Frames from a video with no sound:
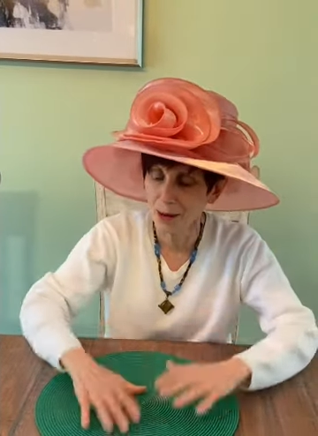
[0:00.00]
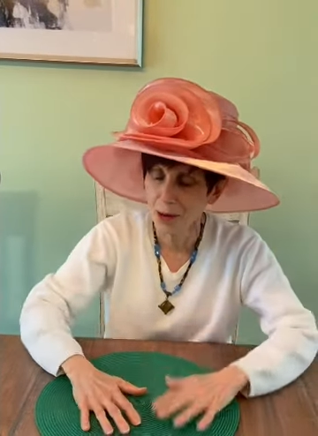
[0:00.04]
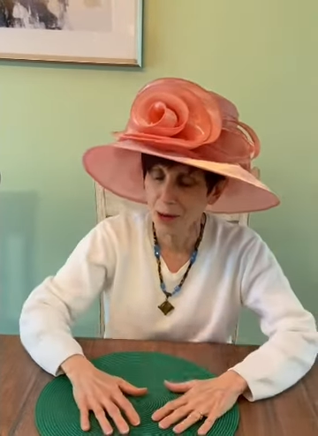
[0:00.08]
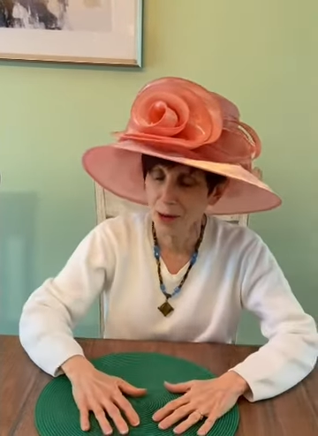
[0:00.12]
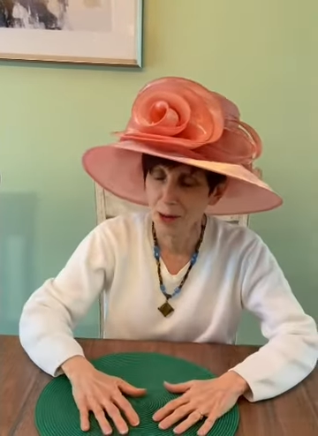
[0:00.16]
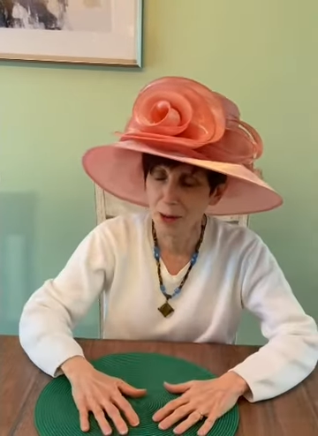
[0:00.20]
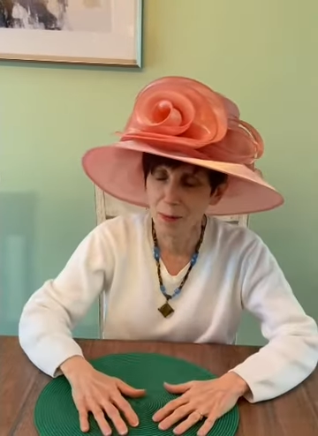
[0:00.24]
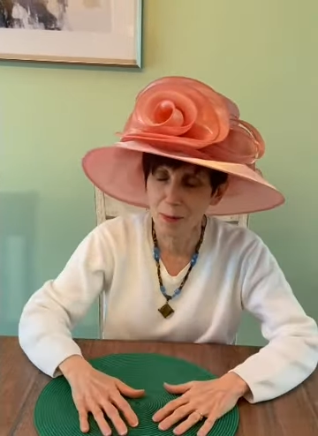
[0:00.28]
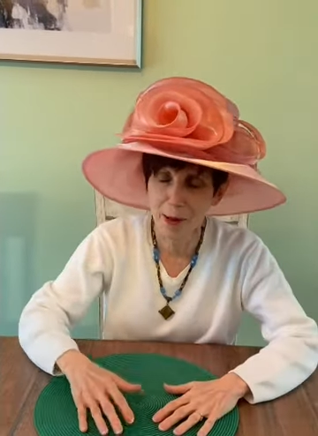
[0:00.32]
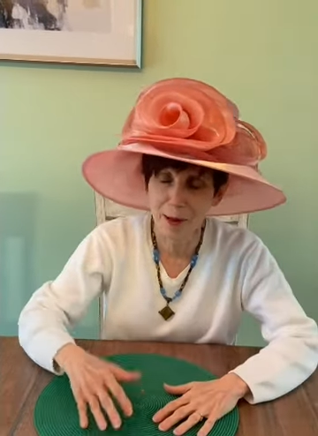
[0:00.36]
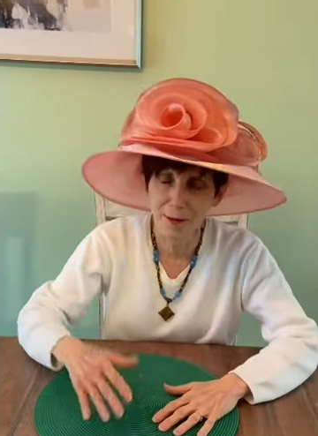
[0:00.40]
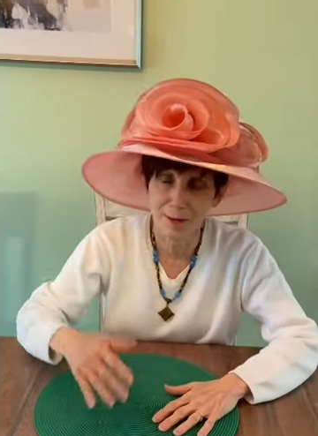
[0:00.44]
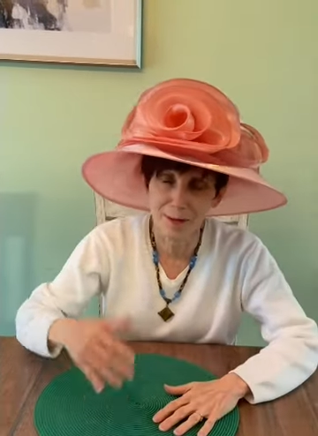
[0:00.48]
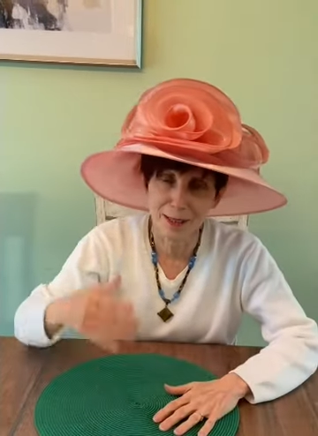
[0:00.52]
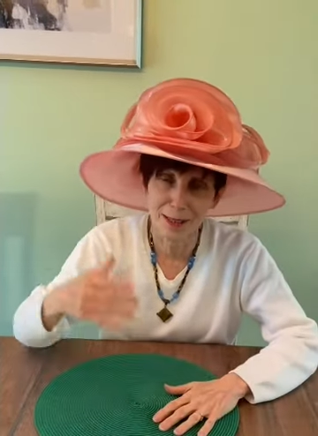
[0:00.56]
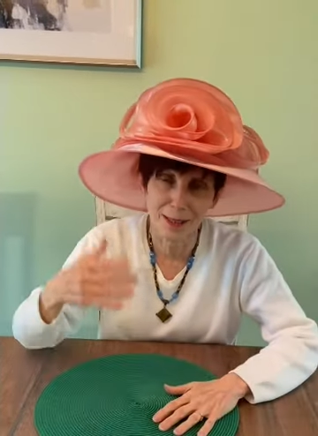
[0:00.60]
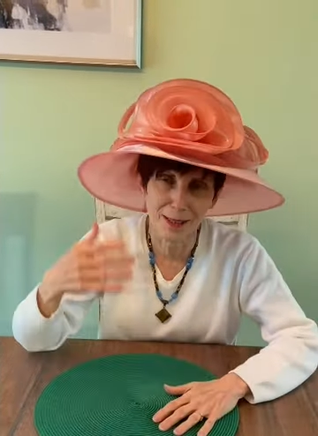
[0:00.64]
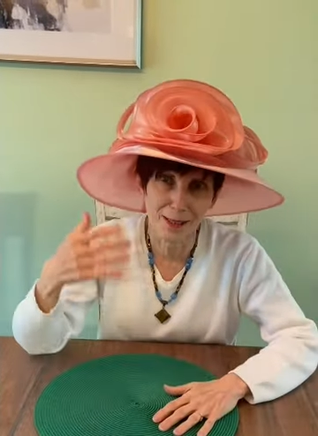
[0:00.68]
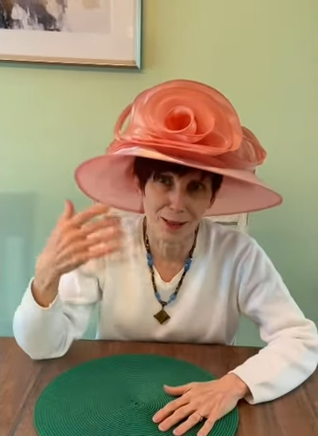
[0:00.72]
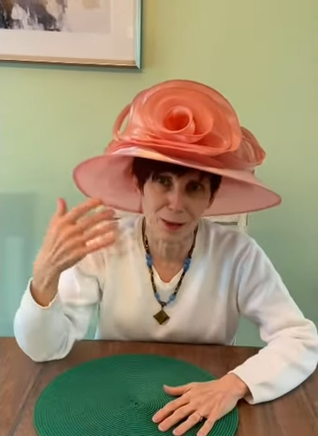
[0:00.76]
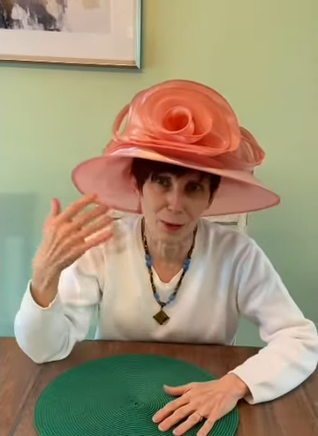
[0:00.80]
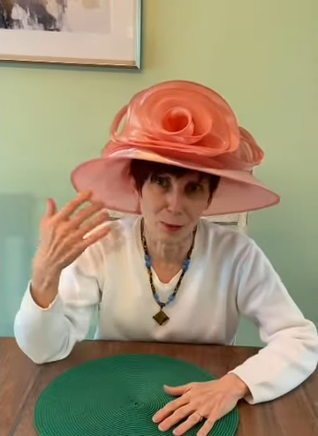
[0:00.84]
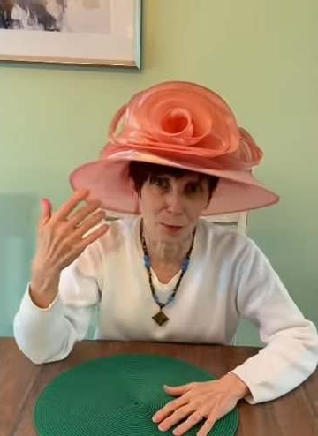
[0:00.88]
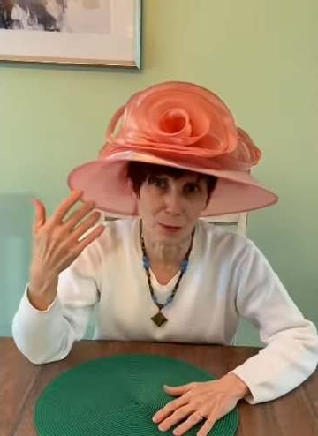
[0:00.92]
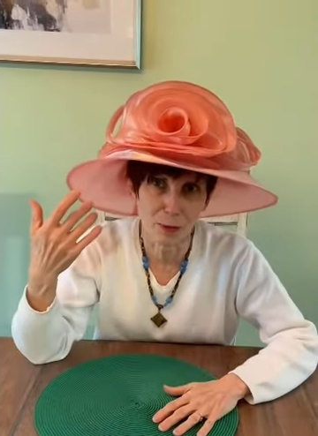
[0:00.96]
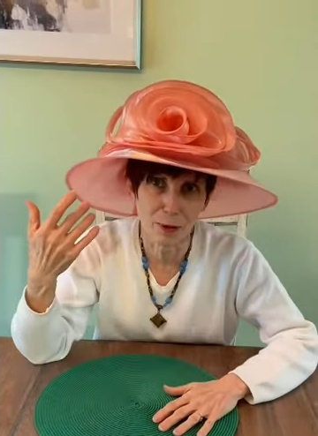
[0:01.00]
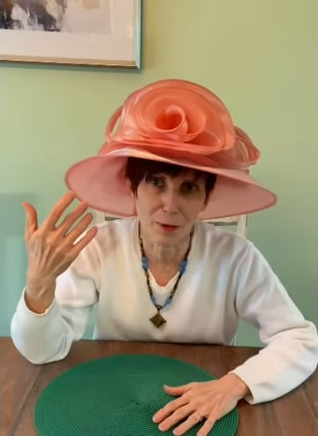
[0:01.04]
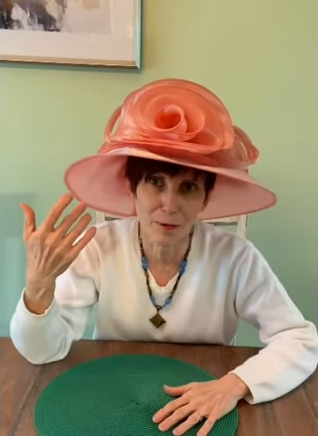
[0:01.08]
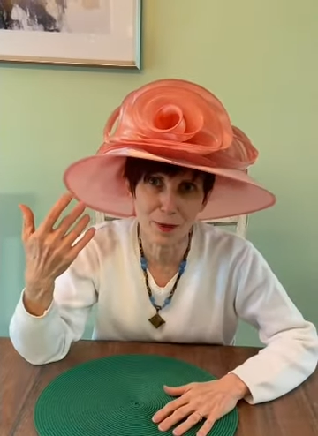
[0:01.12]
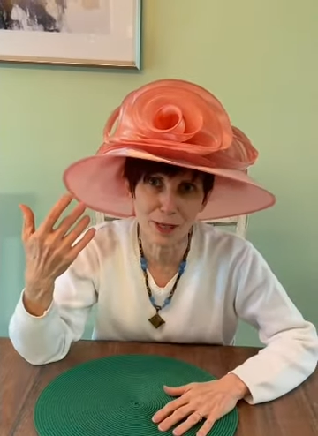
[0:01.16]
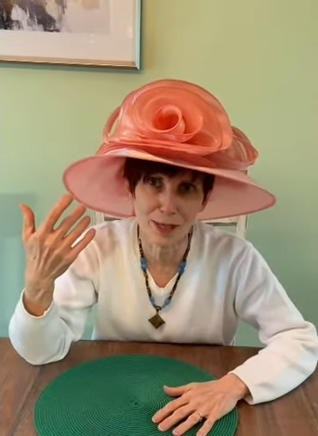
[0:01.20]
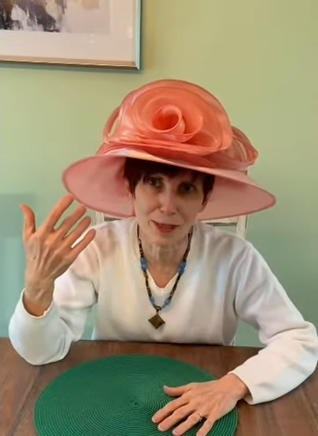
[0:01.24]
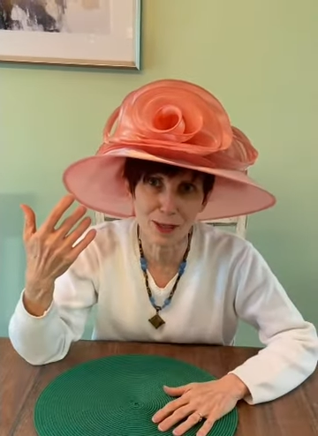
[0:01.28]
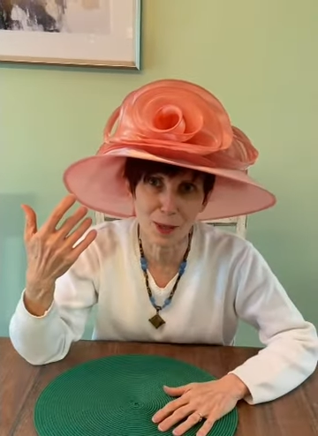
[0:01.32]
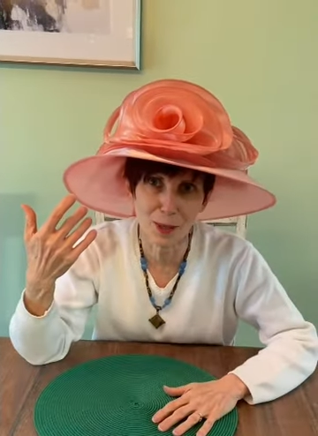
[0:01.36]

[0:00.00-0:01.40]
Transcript: you may have seen this on previous And